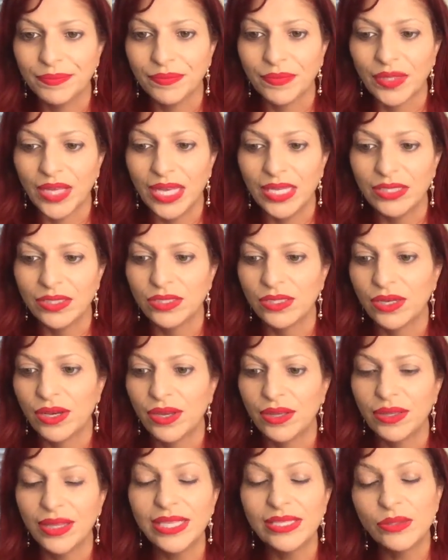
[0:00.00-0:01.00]
And
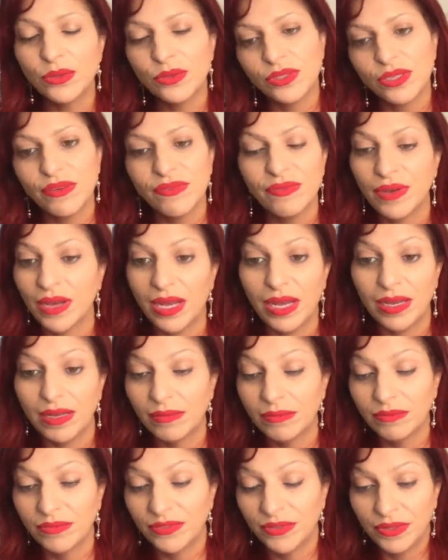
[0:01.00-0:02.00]
so that's also
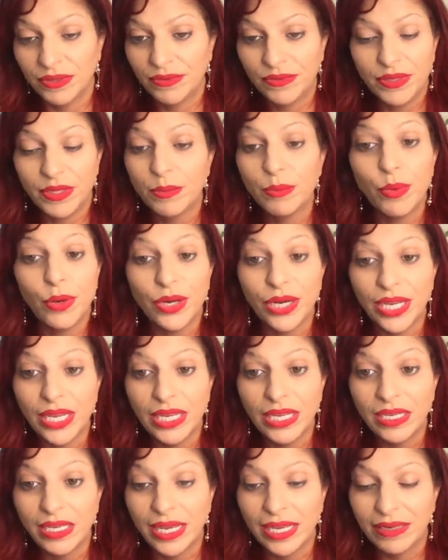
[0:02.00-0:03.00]
for the
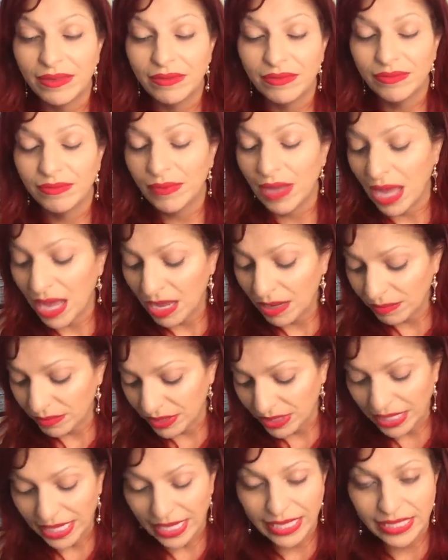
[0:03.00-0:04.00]
body and
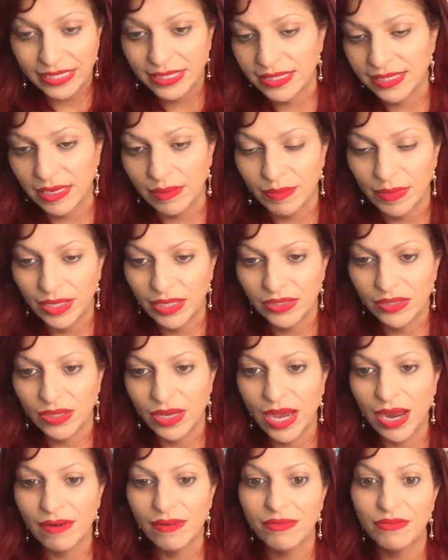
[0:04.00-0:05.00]
arms, legs, stomach. So
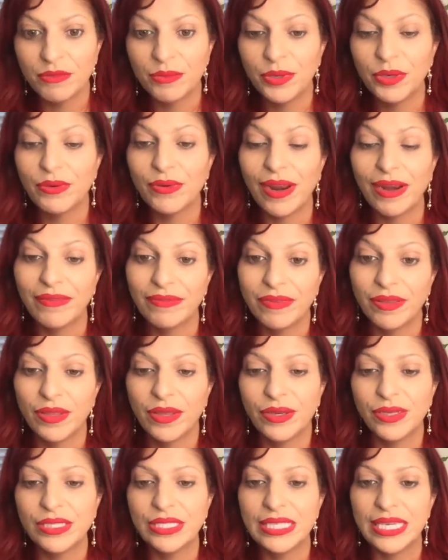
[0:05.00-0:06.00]
RF would be great for
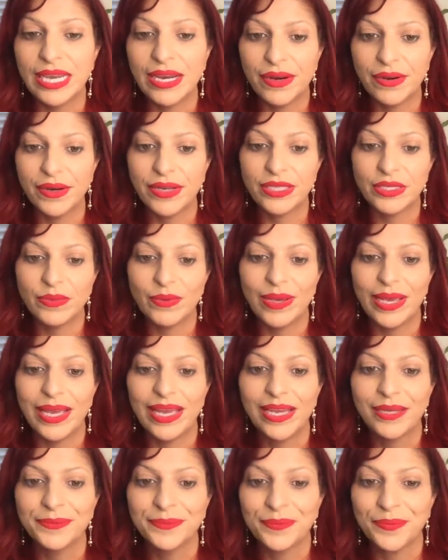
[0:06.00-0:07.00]
those areas where
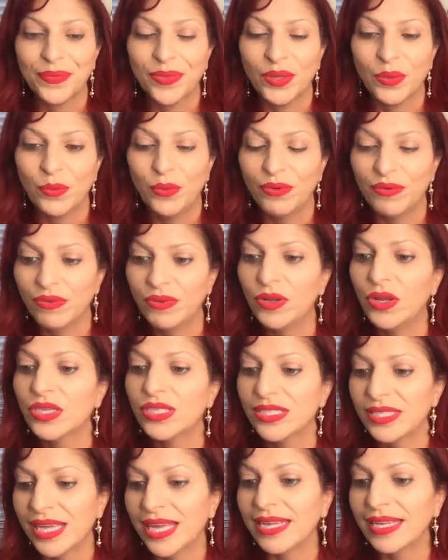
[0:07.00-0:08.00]
we've
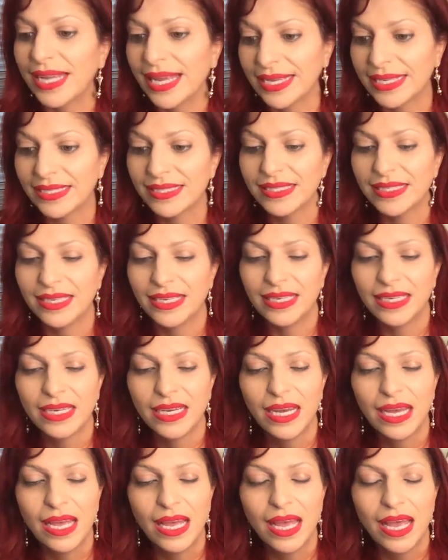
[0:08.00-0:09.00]
lost that laxity.
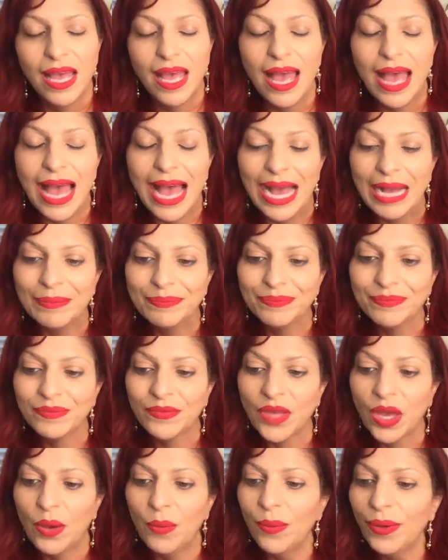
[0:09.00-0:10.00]

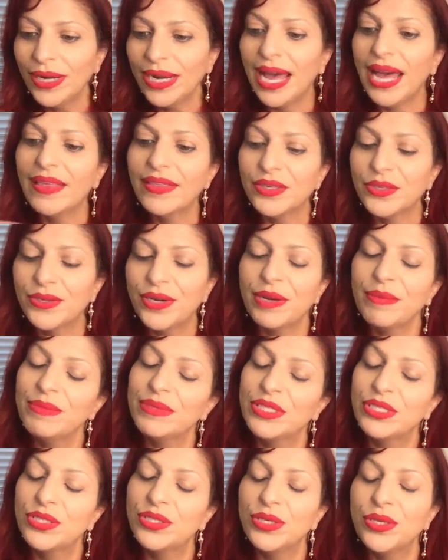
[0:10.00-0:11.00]
What other
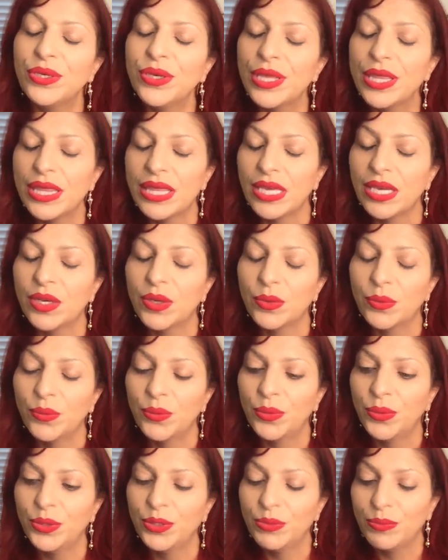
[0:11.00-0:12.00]
treatments do you think
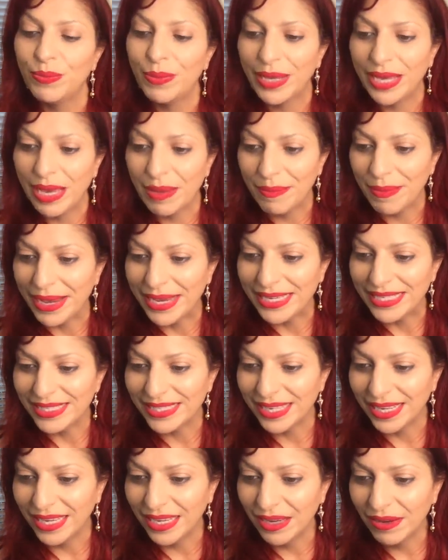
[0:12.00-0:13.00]
would be
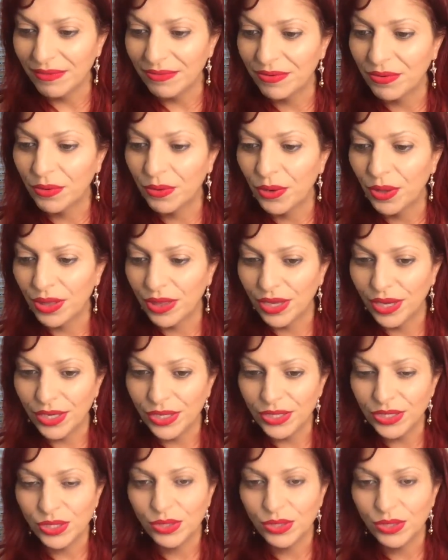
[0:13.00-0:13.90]
amazing for those